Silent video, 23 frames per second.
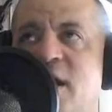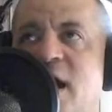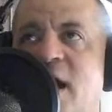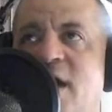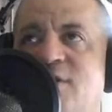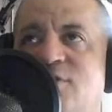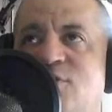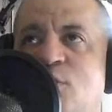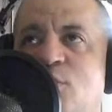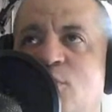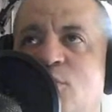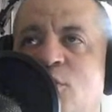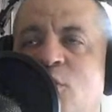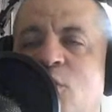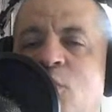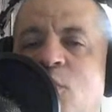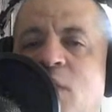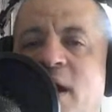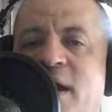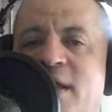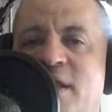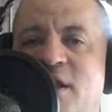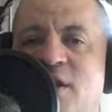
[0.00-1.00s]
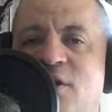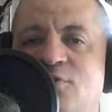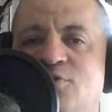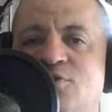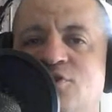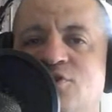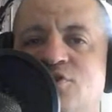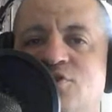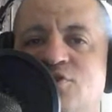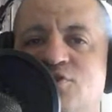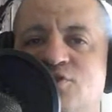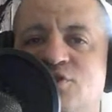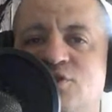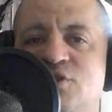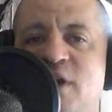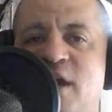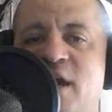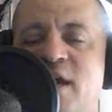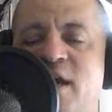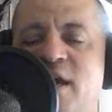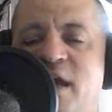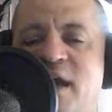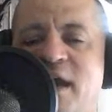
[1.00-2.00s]
I don't know why they don't just
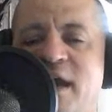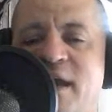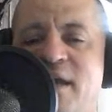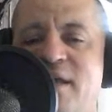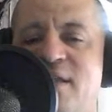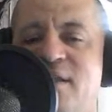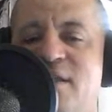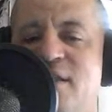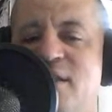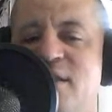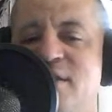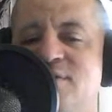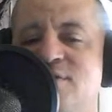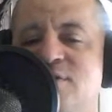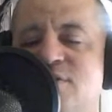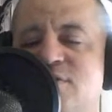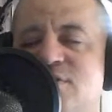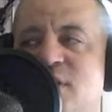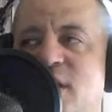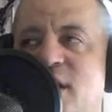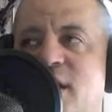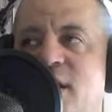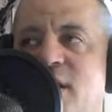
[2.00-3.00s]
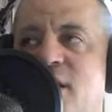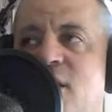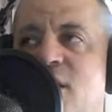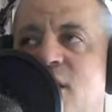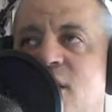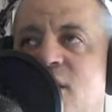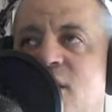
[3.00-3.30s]
say, hey, this is a